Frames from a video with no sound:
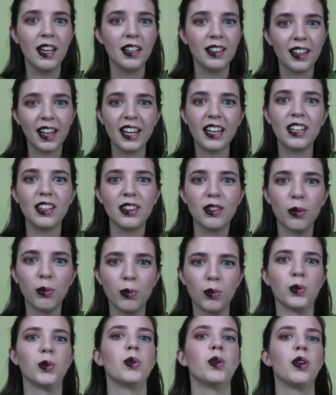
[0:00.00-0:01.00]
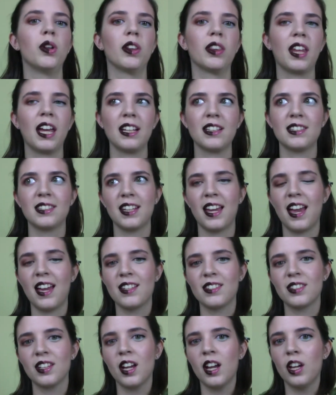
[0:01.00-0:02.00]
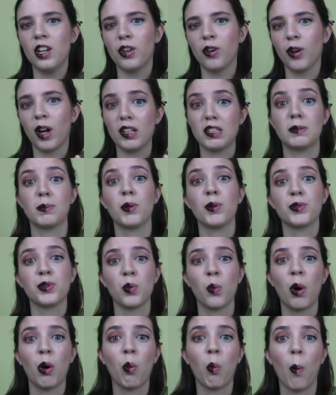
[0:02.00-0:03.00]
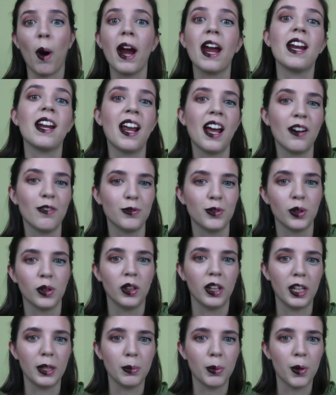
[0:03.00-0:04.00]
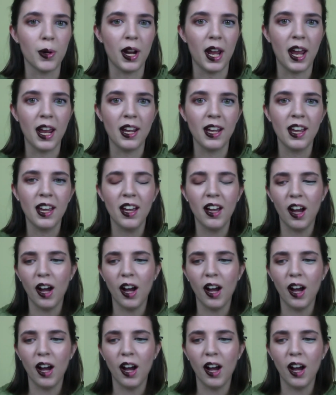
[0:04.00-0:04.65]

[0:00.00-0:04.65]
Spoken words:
Like the rule that says you're not supposed to wear white after Labor Day.